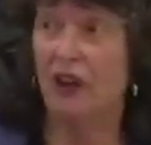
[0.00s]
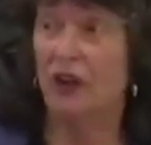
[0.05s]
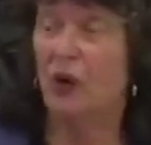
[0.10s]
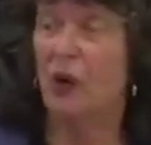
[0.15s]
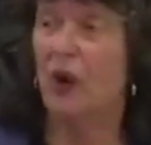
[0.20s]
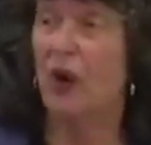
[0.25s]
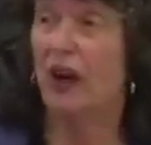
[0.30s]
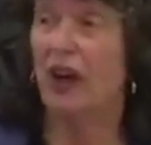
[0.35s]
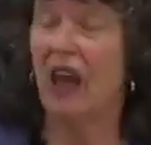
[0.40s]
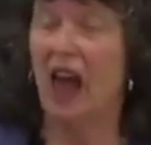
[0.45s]

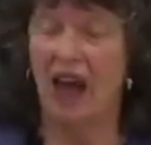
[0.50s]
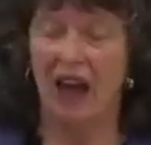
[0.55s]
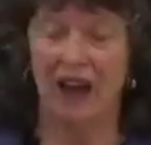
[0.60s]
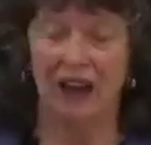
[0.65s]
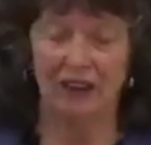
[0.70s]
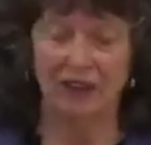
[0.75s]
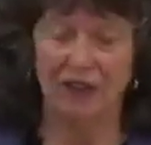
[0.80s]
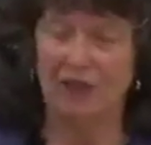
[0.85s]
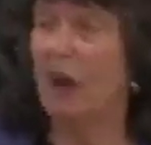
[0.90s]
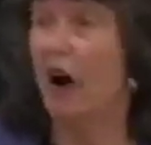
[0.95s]
look
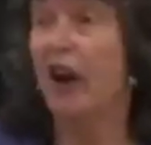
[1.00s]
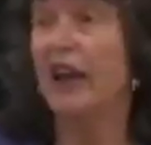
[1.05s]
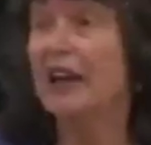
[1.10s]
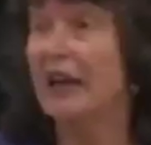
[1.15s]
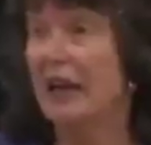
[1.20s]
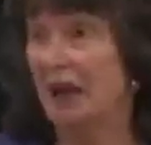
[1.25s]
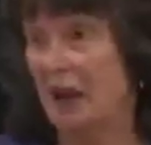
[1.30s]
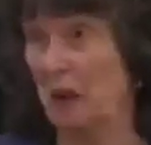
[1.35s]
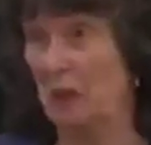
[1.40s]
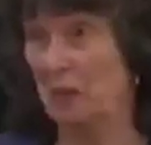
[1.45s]
at fight
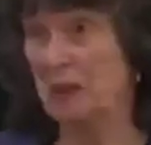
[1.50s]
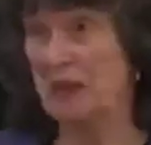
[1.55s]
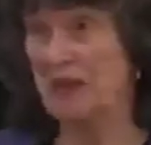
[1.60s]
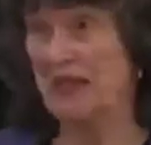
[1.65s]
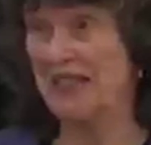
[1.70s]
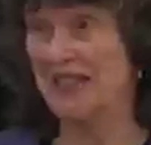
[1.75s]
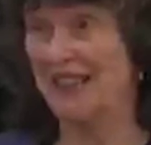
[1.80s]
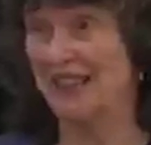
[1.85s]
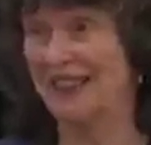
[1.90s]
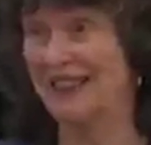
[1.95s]

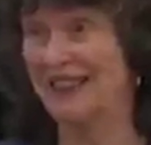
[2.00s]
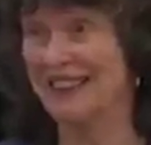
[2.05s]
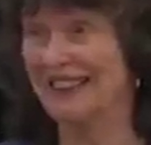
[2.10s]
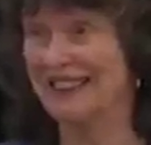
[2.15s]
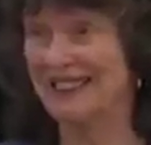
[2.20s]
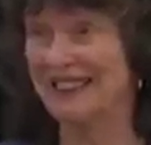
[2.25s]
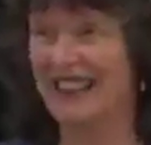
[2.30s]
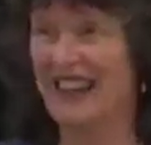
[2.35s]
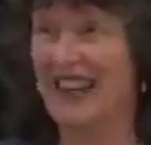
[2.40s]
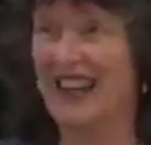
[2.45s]
clips,
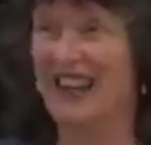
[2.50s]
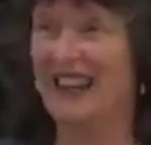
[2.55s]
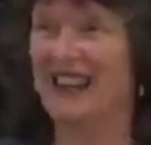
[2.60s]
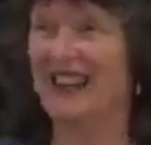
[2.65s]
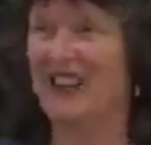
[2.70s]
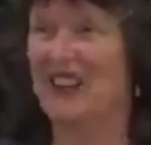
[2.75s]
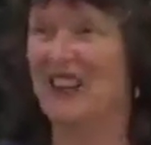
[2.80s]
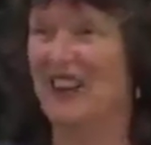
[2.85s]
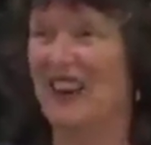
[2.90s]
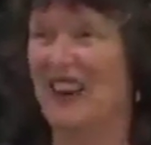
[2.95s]

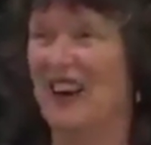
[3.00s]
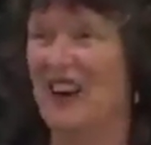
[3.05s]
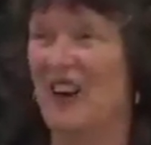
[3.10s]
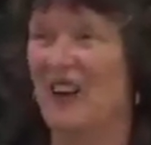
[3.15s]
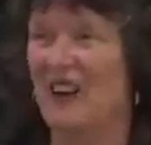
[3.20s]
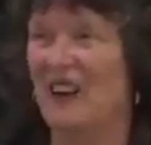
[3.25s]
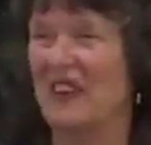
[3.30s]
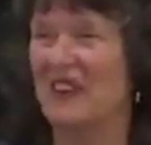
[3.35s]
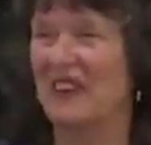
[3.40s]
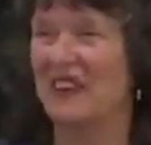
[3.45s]
and
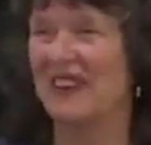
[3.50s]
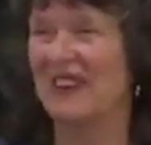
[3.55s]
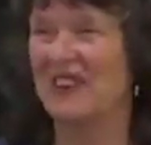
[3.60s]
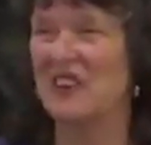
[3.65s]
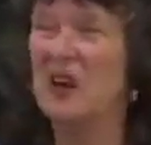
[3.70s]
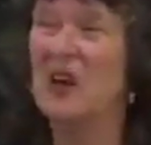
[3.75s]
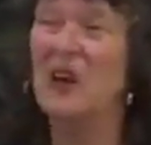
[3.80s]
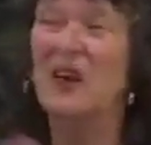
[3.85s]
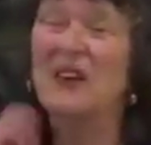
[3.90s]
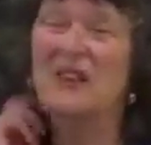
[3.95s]
I'll
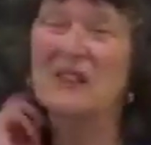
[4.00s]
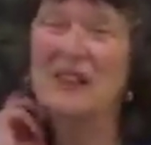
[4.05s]
show you